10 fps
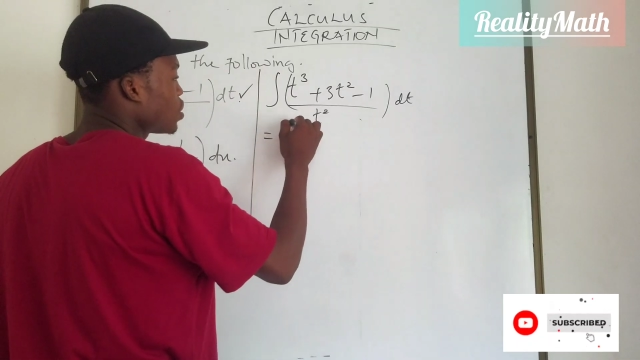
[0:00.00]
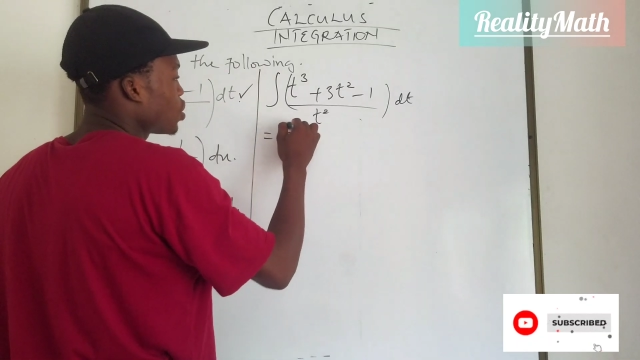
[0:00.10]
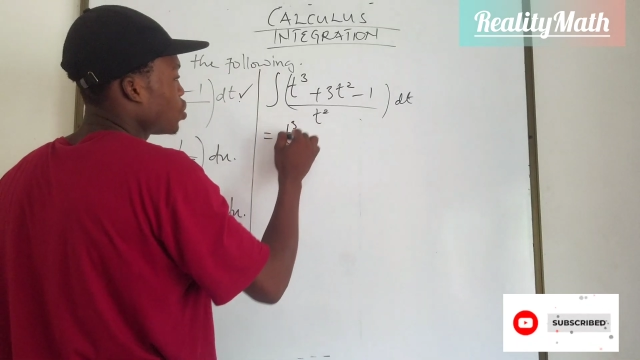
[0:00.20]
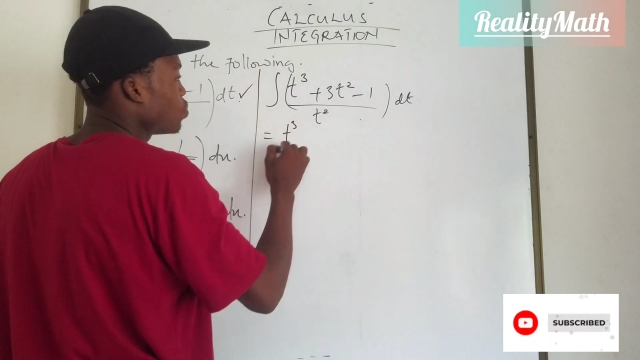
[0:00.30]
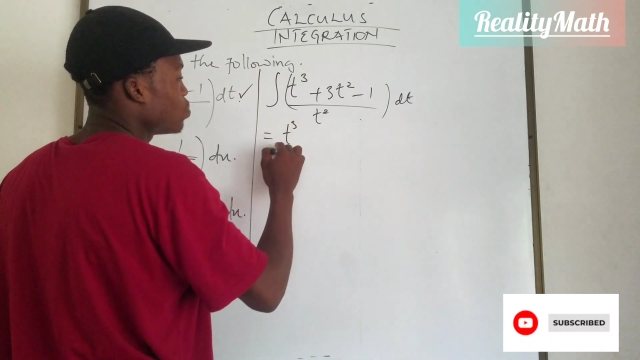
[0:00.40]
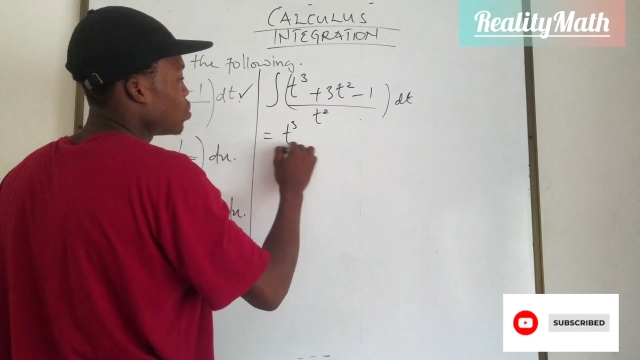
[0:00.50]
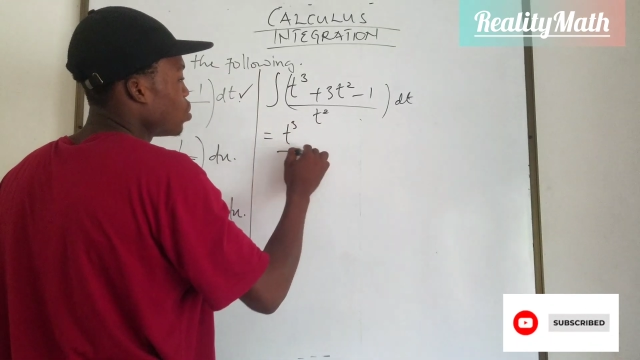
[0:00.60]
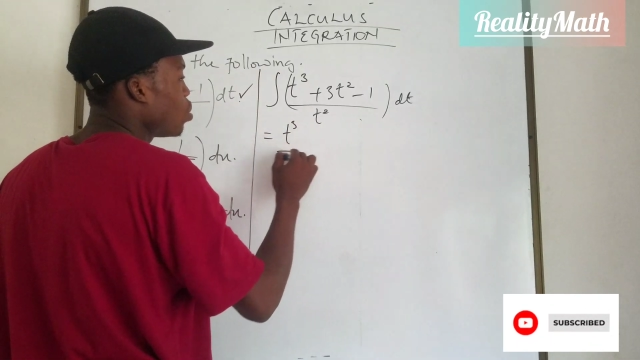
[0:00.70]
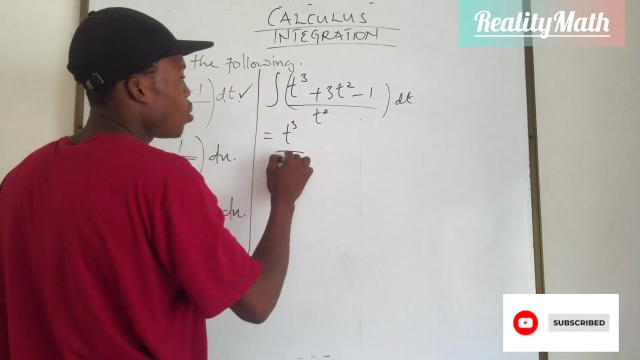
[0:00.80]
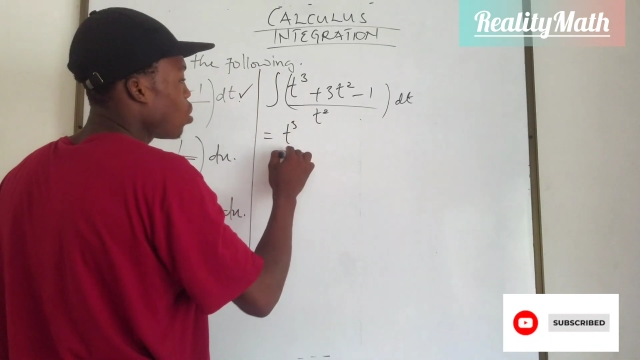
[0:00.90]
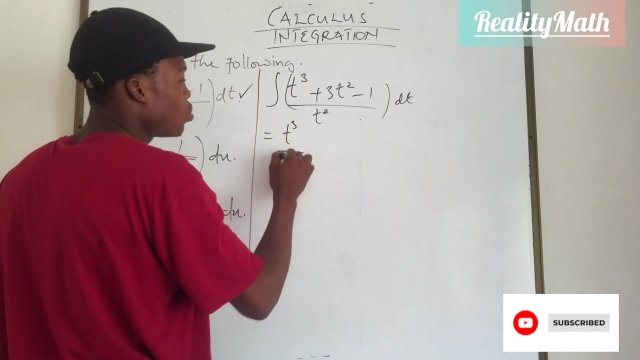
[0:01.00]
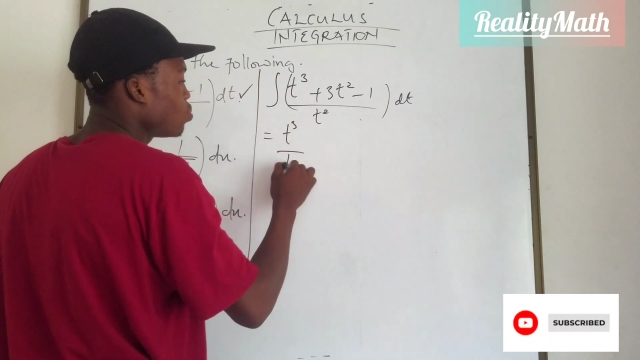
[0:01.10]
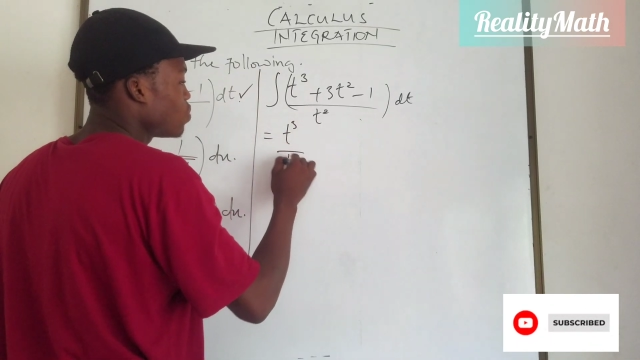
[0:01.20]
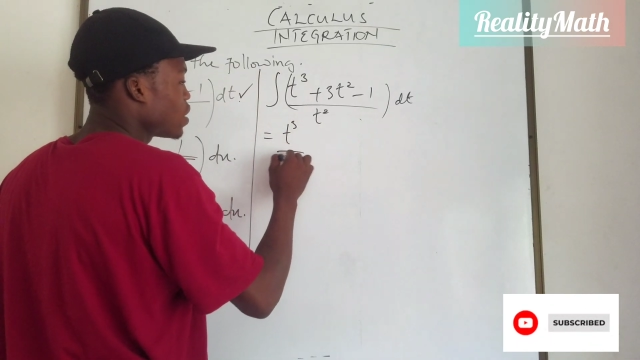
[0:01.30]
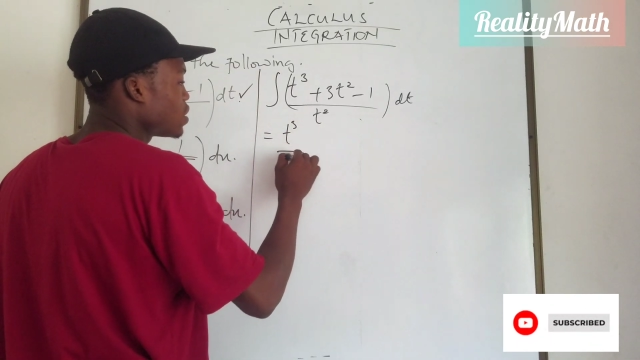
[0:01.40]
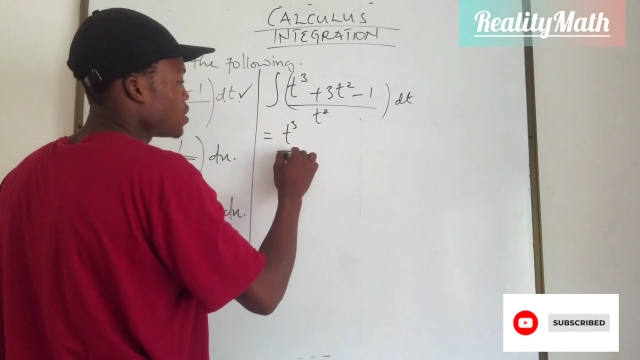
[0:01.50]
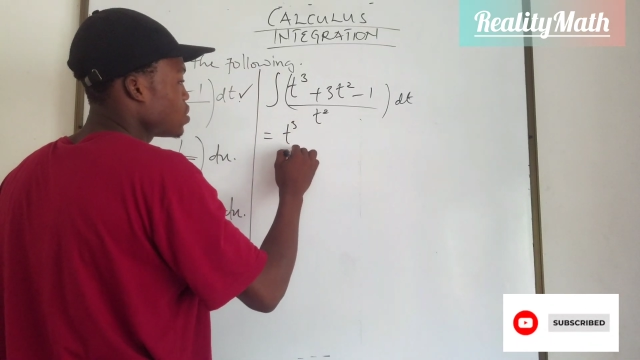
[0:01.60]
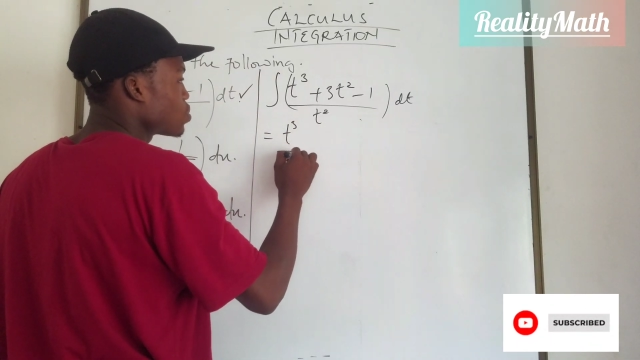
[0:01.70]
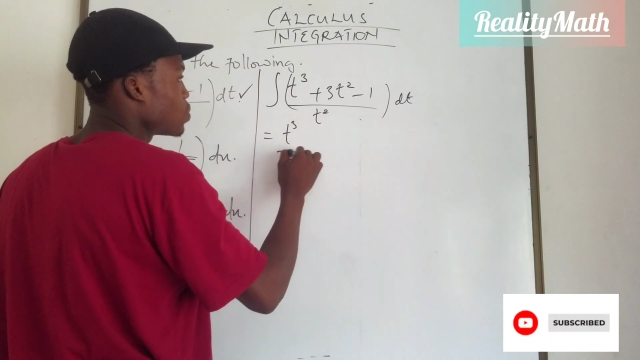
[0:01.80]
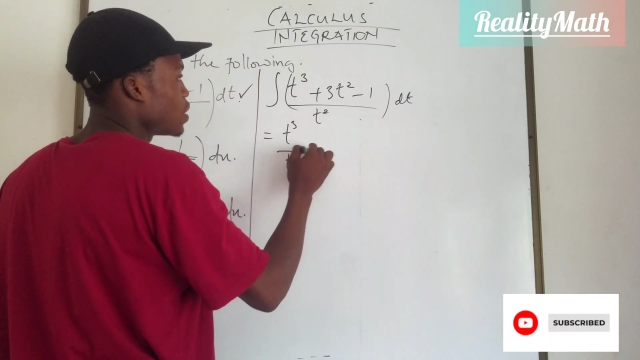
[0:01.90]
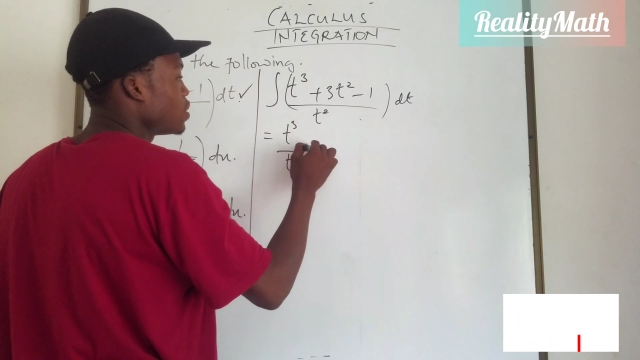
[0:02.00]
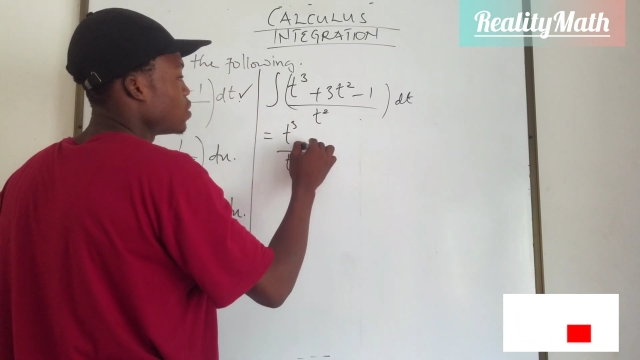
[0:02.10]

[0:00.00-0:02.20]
cubed all over t squared